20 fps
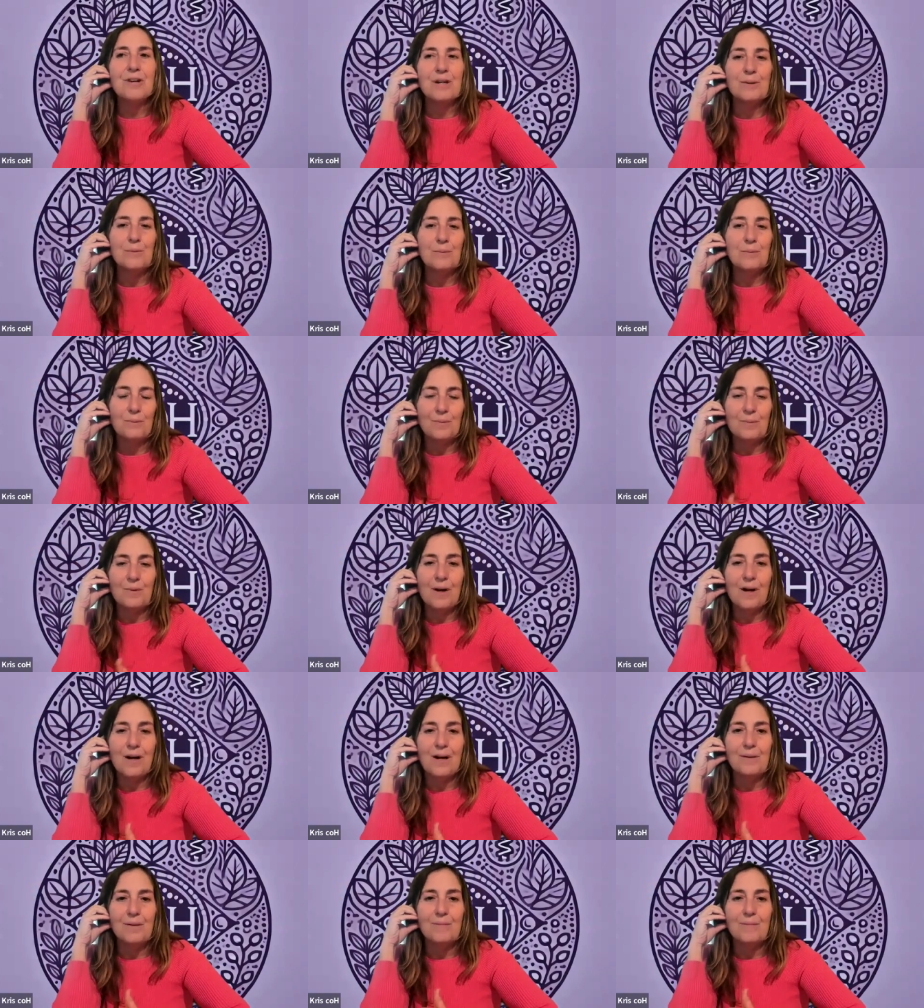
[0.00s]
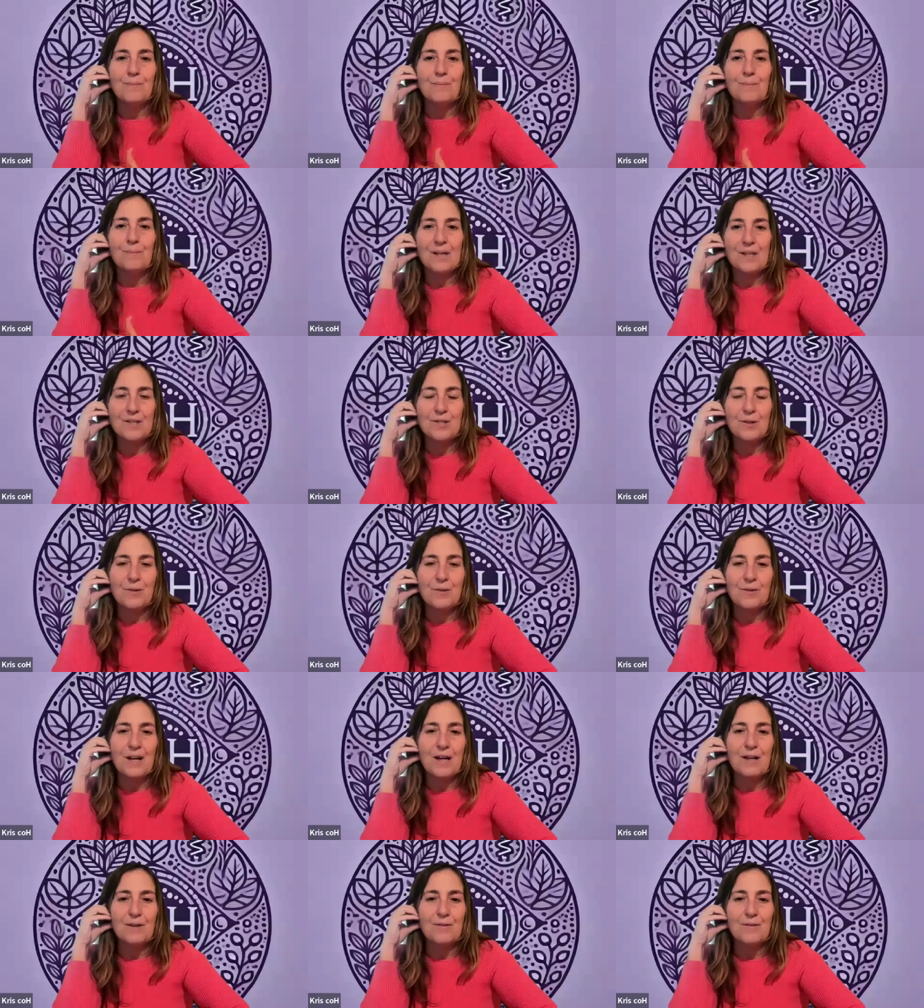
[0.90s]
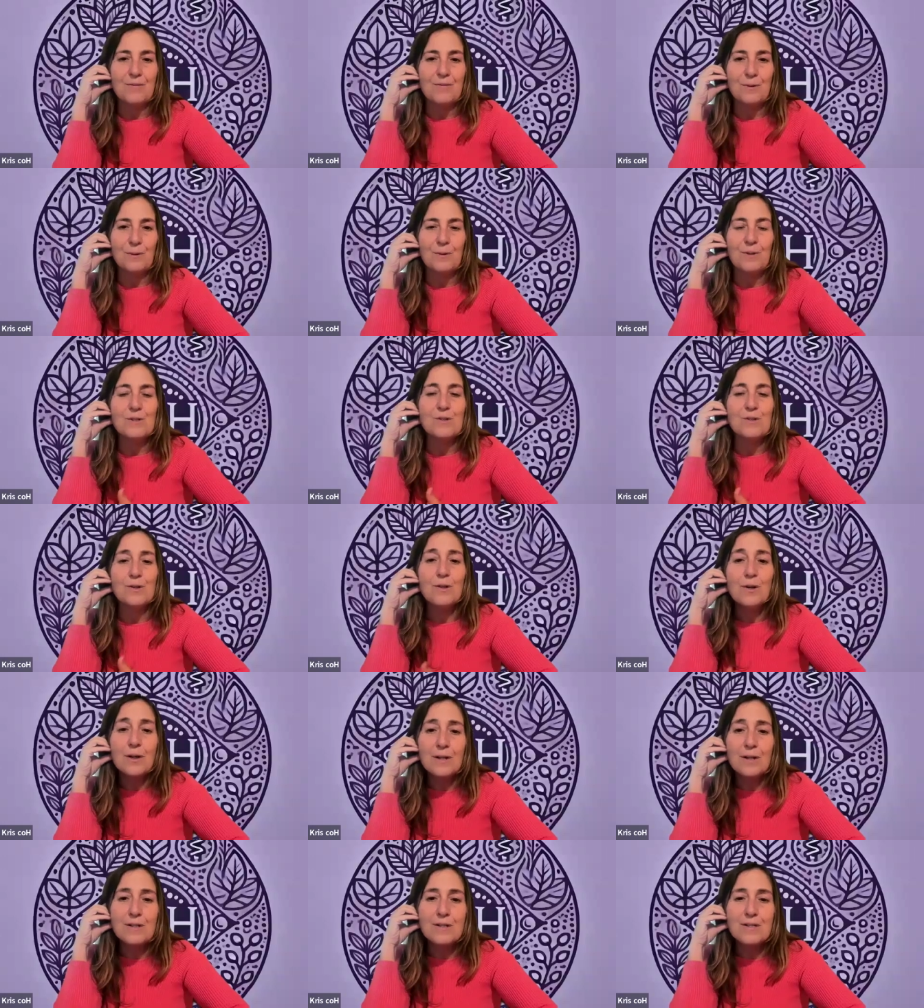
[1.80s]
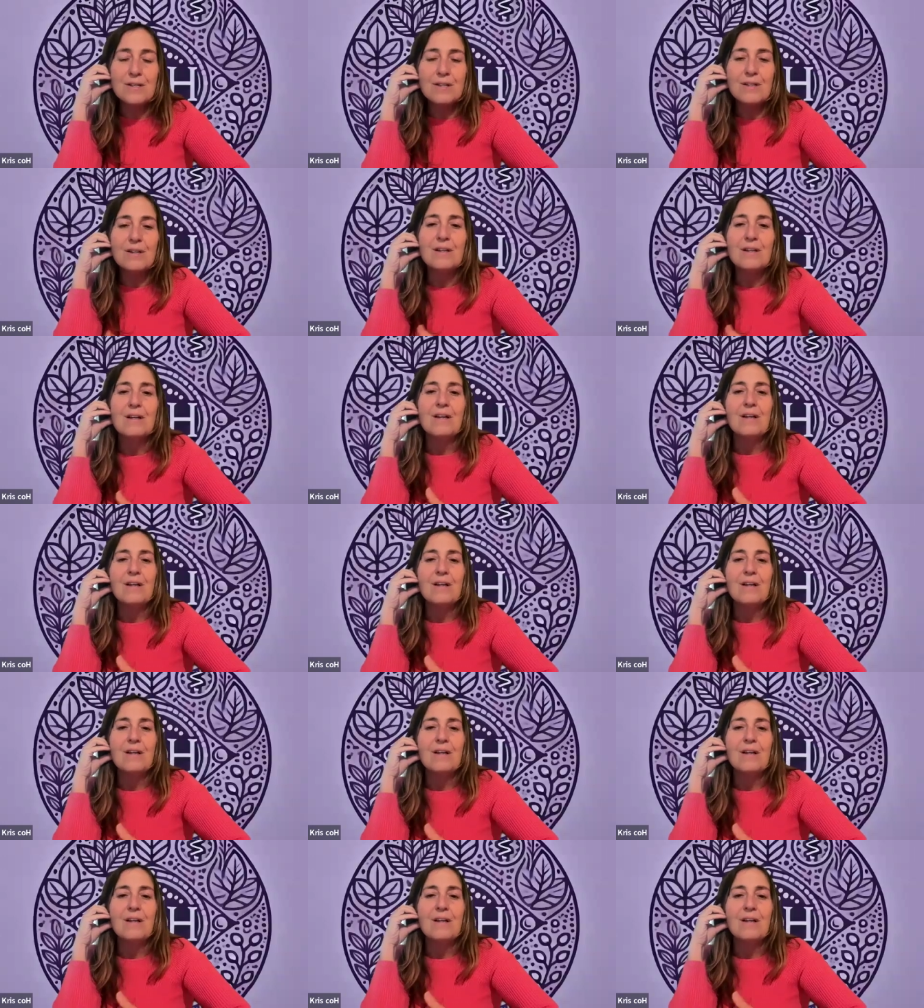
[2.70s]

Try to make sure that your food is cooked.